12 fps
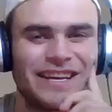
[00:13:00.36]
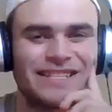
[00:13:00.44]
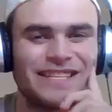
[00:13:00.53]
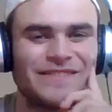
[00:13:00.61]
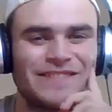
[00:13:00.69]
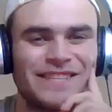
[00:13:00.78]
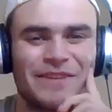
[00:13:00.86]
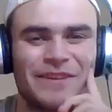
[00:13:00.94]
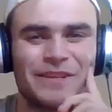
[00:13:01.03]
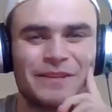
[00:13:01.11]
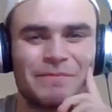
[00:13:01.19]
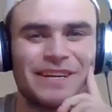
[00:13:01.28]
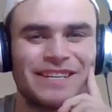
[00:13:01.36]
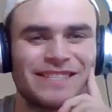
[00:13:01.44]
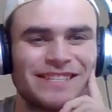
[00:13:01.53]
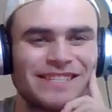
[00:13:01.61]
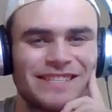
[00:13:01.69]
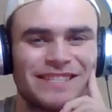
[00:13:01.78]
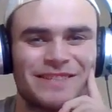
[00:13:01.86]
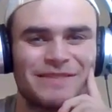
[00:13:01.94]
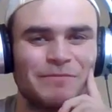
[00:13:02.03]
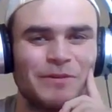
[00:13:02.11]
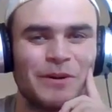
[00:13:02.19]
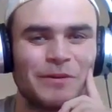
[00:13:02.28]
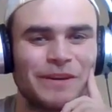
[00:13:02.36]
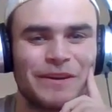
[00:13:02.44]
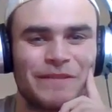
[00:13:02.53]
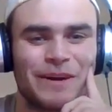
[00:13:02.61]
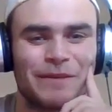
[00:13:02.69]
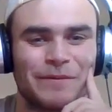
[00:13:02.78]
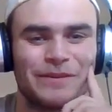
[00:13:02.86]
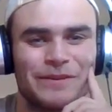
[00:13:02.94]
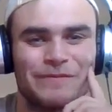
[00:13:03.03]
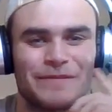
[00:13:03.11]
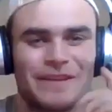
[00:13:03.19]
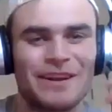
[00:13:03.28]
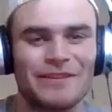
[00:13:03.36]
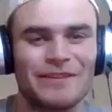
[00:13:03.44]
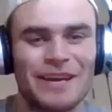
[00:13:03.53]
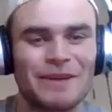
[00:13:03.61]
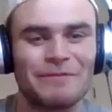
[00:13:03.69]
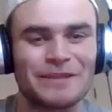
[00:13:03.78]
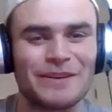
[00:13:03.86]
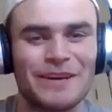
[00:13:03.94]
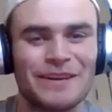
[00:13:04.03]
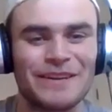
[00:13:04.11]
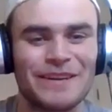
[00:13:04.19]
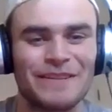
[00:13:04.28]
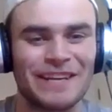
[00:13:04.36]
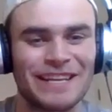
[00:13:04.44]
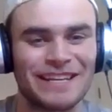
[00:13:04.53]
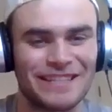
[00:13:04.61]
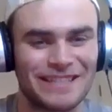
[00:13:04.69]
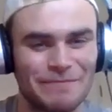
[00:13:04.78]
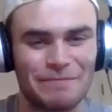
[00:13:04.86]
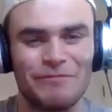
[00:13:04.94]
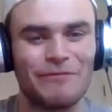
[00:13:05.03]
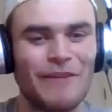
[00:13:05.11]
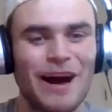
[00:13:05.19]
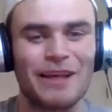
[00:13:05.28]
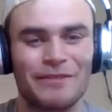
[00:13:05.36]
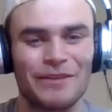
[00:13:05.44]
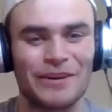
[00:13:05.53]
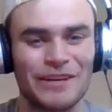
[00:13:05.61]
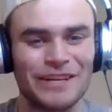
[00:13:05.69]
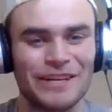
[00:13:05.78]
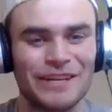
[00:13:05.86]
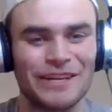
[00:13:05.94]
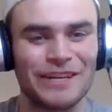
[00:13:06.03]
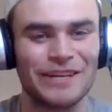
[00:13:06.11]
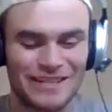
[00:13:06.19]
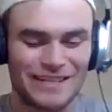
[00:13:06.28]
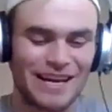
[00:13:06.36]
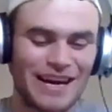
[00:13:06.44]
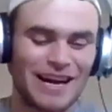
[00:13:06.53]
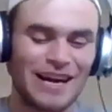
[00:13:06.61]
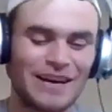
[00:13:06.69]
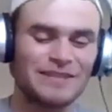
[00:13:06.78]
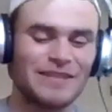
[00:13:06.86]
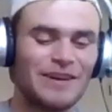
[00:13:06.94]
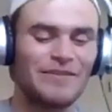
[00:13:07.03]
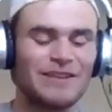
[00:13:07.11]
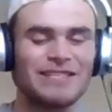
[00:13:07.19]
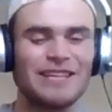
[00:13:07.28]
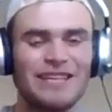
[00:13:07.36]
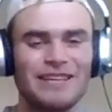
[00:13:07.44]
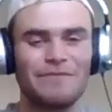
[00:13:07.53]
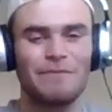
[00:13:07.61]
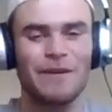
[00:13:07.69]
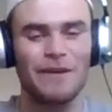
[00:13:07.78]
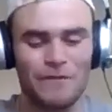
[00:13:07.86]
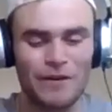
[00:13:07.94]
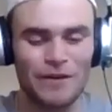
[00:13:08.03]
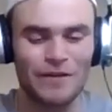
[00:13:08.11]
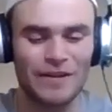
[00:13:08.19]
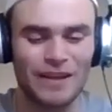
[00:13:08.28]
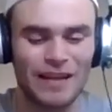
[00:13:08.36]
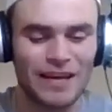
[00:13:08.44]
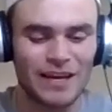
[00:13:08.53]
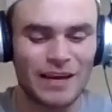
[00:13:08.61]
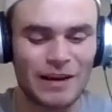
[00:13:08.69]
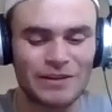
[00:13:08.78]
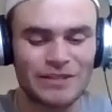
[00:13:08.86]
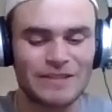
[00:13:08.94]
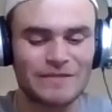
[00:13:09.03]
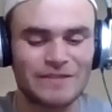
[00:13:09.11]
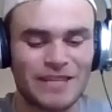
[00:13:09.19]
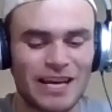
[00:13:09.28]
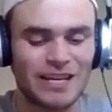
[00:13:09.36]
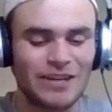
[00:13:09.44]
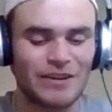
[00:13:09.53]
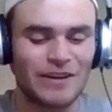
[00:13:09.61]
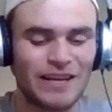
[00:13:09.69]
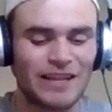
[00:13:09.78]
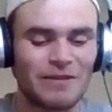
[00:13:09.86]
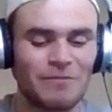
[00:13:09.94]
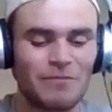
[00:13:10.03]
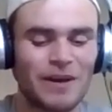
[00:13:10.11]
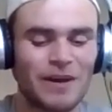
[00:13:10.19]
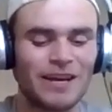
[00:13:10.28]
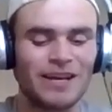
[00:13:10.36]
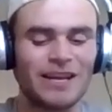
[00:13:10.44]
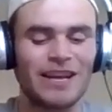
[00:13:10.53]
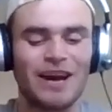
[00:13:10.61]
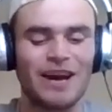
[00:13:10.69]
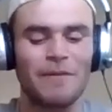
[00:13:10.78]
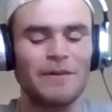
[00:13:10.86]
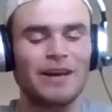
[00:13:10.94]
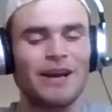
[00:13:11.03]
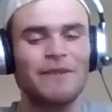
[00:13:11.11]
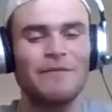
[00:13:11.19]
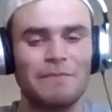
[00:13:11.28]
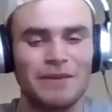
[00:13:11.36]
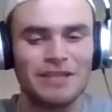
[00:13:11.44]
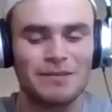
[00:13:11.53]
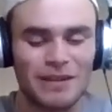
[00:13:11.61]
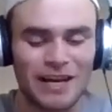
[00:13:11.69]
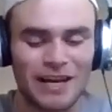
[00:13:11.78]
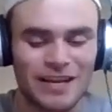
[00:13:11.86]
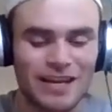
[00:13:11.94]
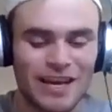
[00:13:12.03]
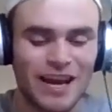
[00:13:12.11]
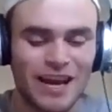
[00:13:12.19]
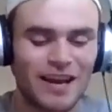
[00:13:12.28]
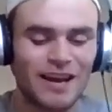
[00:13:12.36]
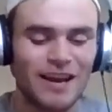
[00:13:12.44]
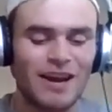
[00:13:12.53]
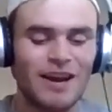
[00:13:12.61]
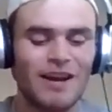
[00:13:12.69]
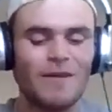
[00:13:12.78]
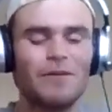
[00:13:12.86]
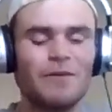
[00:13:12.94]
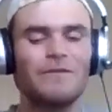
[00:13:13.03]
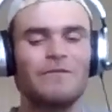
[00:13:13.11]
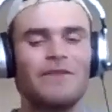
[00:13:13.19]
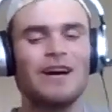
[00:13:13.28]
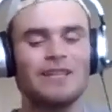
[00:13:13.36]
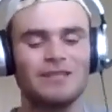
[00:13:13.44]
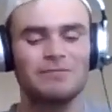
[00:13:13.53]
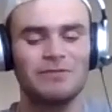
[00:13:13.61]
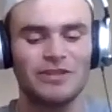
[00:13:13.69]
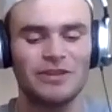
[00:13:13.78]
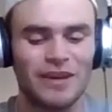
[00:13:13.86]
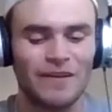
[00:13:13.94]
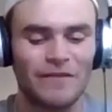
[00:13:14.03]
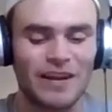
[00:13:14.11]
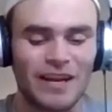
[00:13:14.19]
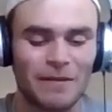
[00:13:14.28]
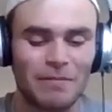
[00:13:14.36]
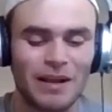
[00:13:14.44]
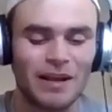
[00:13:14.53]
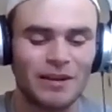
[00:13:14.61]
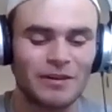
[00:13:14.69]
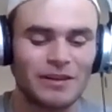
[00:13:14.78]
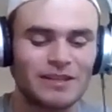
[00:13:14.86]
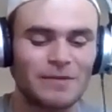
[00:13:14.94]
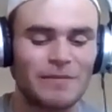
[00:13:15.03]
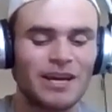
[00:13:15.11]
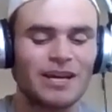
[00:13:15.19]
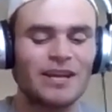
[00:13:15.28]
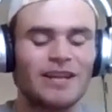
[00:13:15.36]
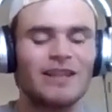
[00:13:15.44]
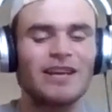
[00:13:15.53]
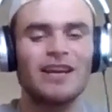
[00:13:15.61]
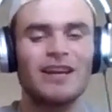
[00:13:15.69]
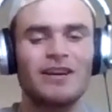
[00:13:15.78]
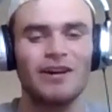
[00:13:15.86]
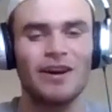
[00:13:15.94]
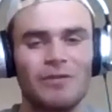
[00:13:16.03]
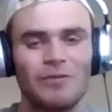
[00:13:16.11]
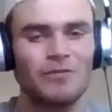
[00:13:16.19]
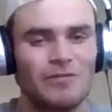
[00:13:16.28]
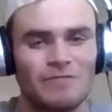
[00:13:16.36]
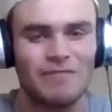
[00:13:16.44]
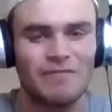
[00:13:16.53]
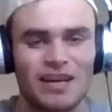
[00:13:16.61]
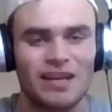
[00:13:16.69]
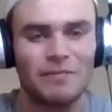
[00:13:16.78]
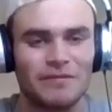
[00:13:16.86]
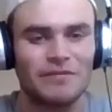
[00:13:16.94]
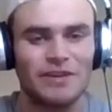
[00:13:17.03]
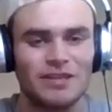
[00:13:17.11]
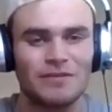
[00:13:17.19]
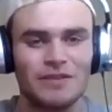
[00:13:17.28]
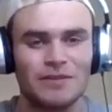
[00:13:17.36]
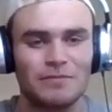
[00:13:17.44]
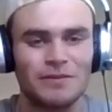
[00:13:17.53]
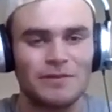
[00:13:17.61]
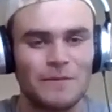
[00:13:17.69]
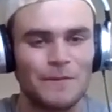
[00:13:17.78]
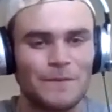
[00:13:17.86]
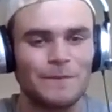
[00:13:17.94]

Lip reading: seems like one of those players that just won't give up, or I don't care what's going on, I'm gonna fight through it. So obviously there have been a few elite coaches have taken you under their wing and help you become the best player you can. What advice would you give any player looking to make it in the NRL or any professional sport?